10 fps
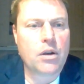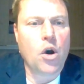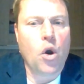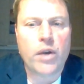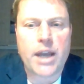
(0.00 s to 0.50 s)

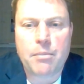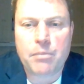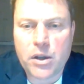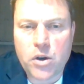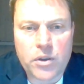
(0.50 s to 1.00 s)

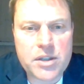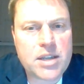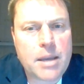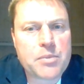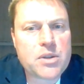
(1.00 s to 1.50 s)
O&M
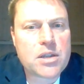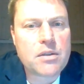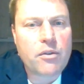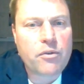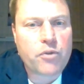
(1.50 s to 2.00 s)
concepts
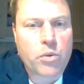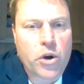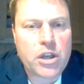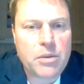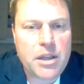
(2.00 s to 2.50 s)
for
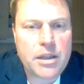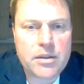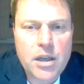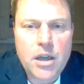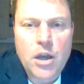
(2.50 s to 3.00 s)
working with it.
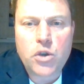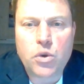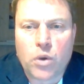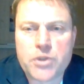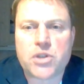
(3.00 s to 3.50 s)

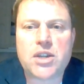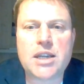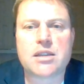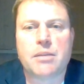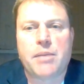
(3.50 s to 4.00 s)
You also see
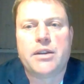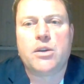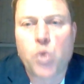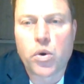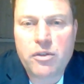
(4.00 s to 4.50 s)
some
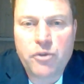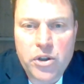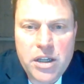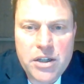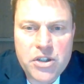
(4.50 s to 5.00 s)
underwater
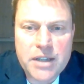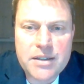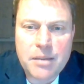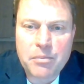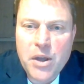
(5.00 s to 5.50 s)
footage and
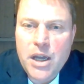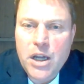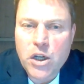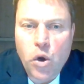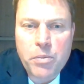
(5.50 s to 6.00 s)
some
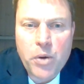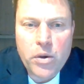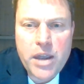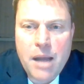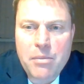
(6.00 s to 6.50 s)

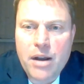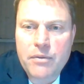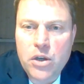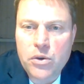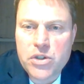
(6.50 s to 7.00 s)
GoPro camera
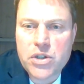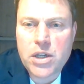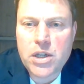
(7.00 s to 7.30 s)
views